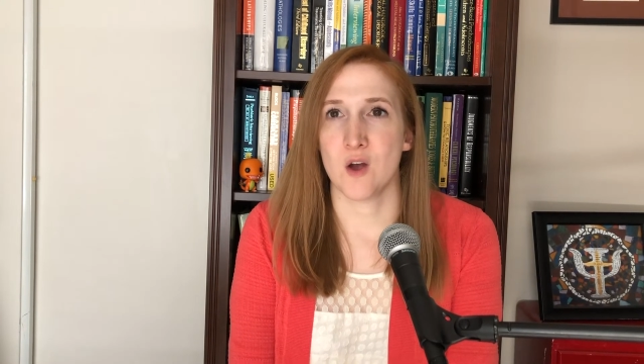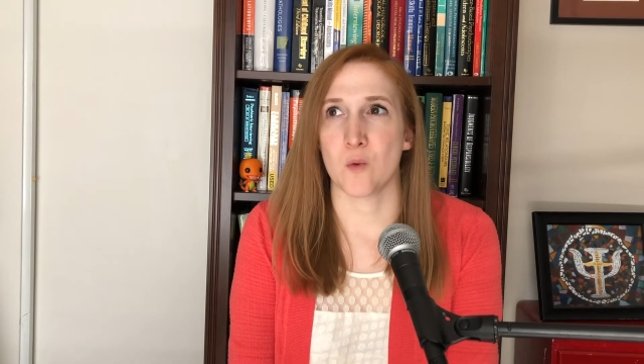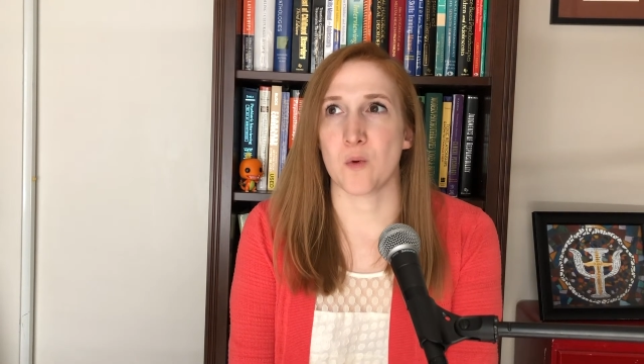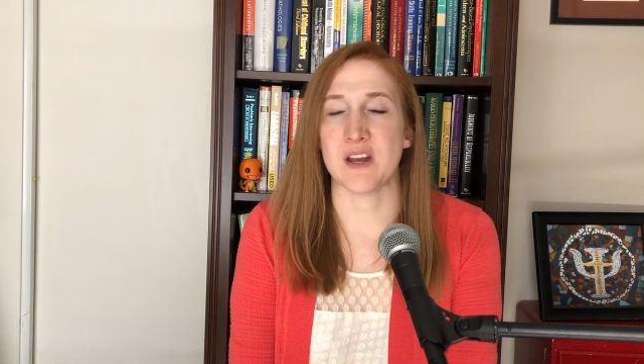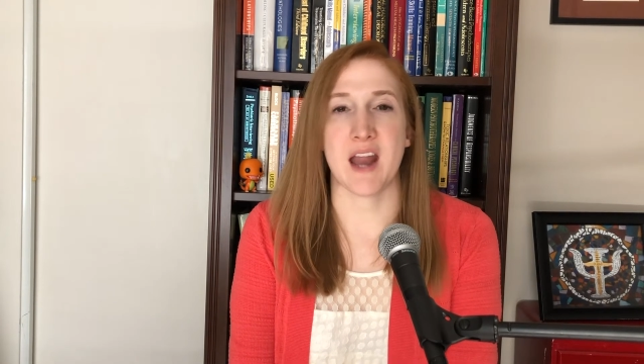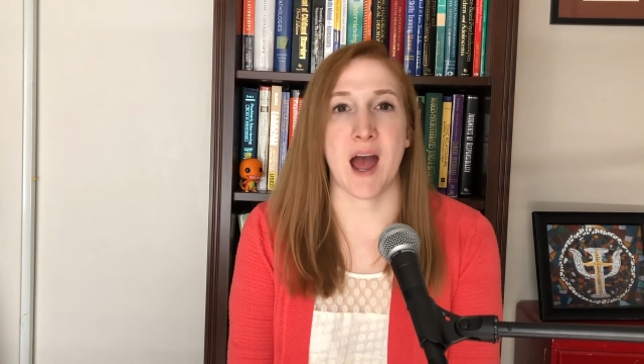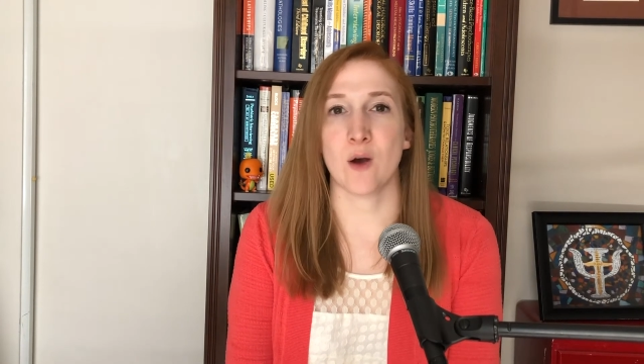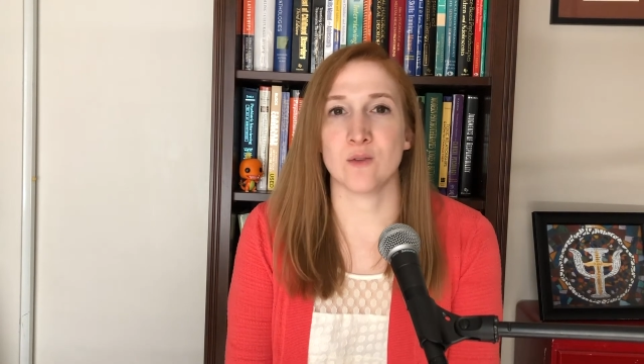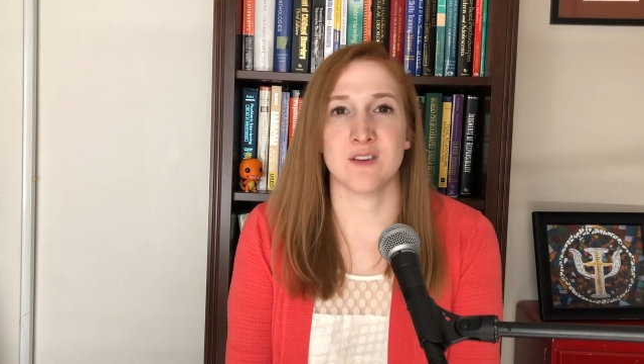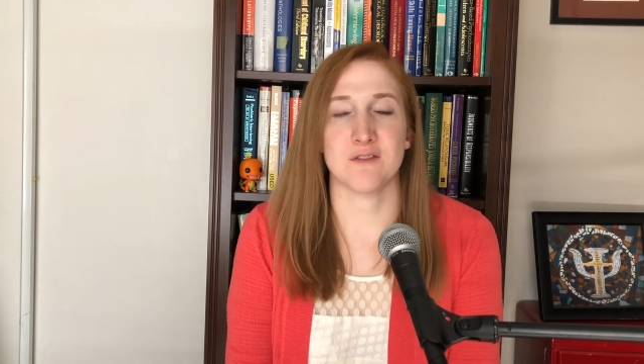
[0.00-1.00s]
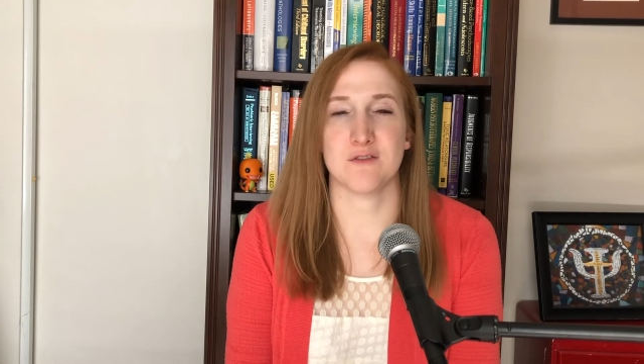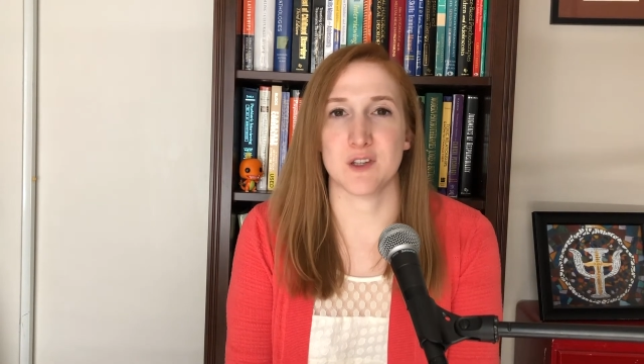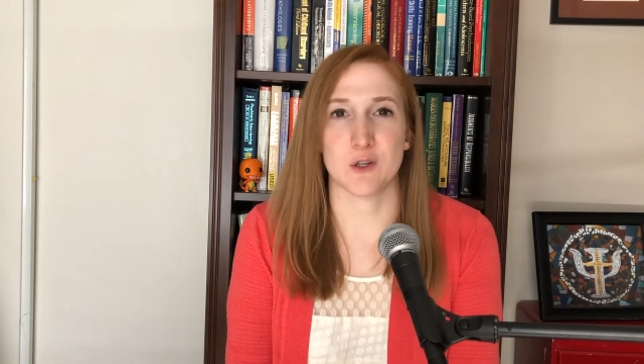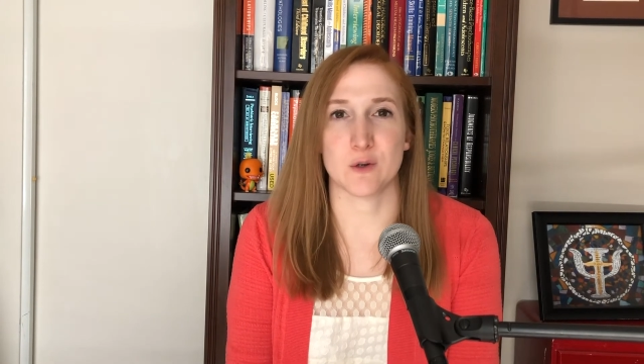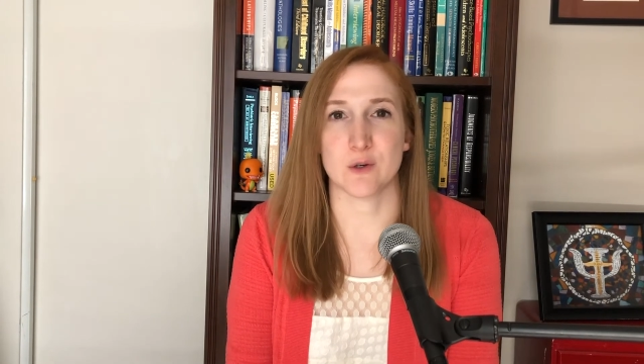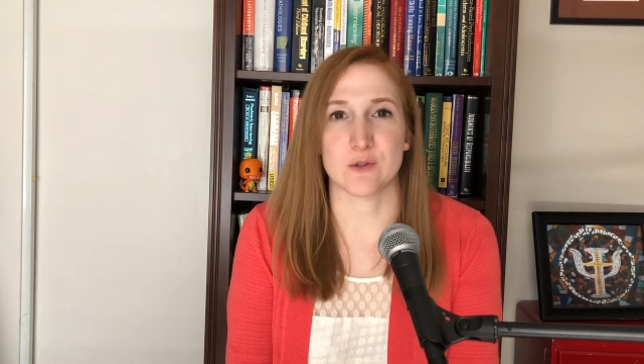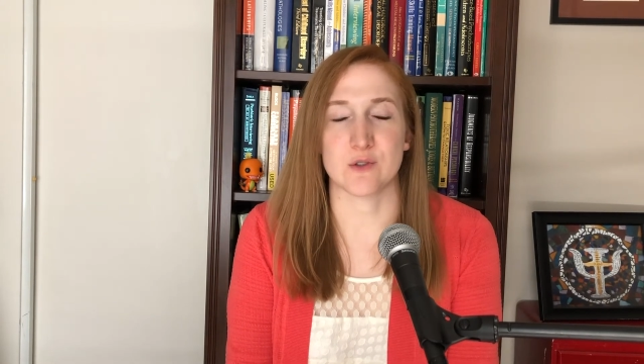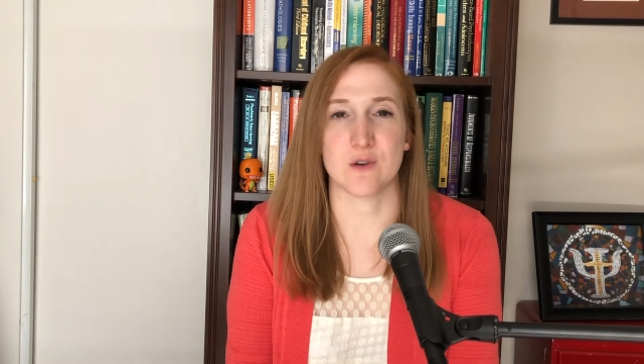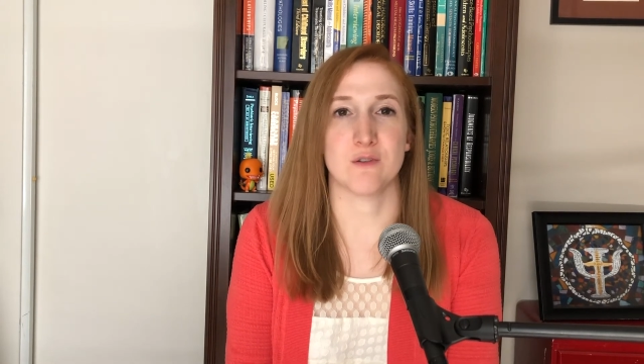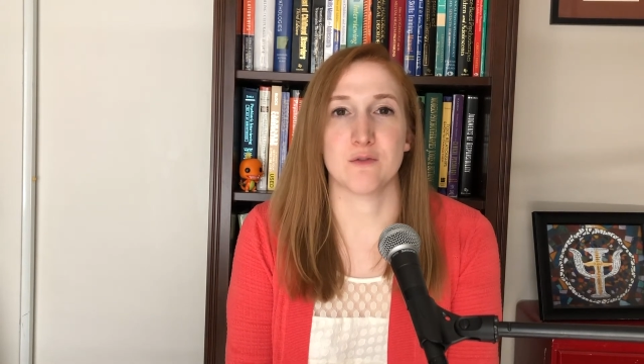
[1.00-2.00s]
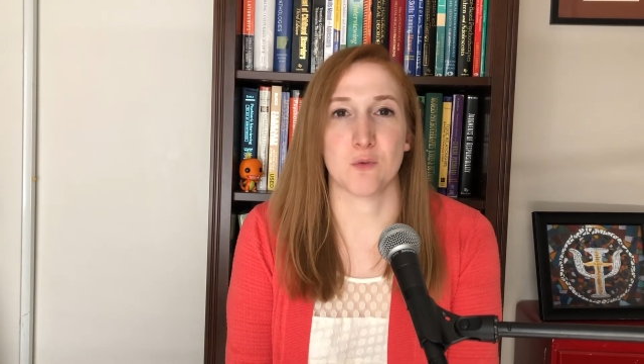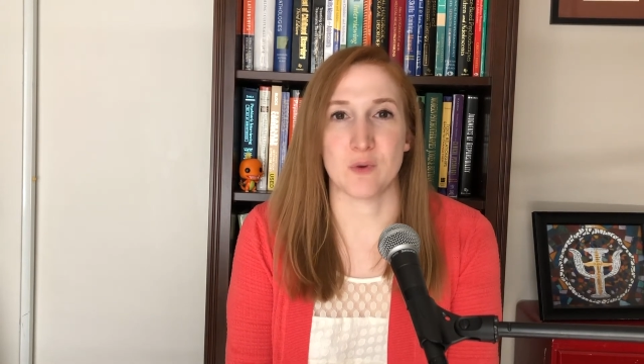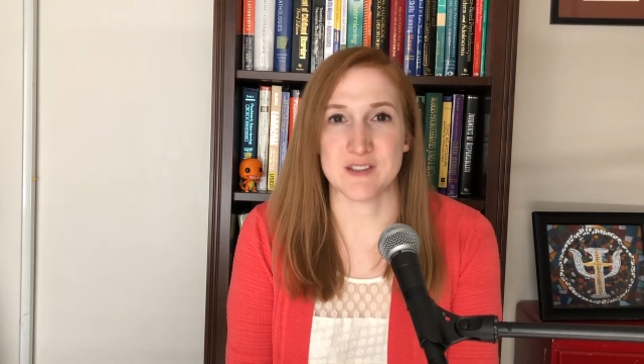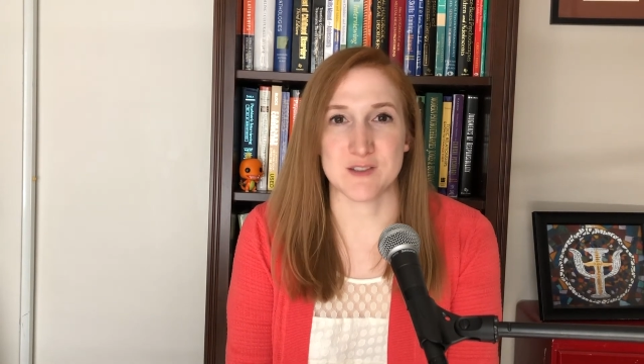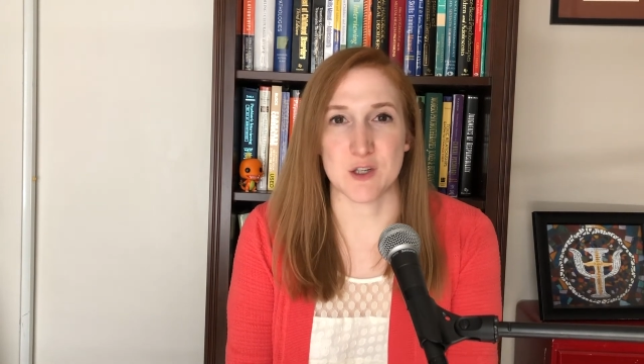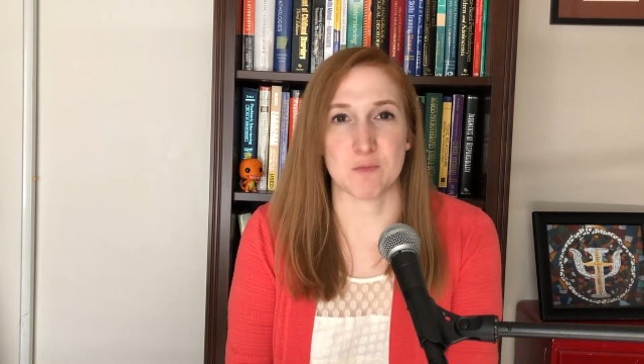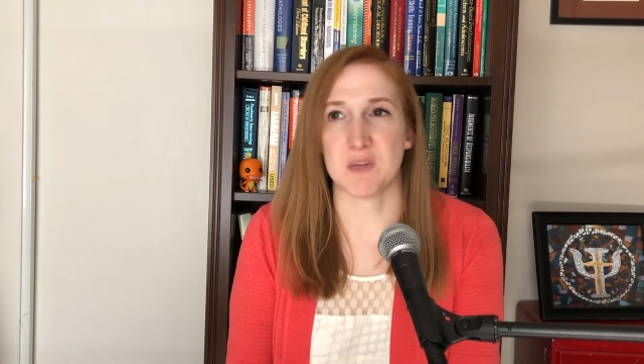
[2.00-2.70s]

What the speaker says: renowned figures of wisdom.